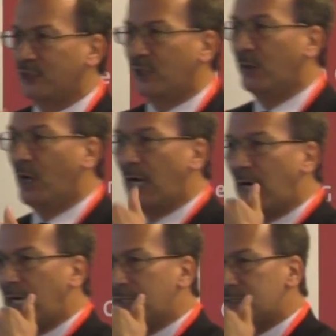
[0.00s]
and the
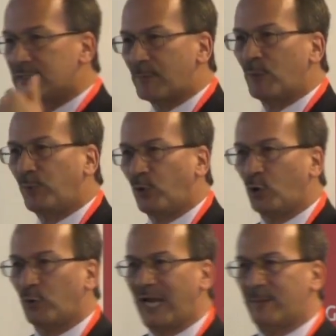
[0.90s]
uh, summer
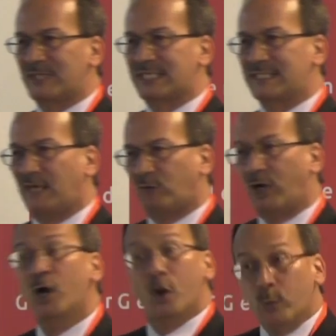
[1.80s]
programs, etc.,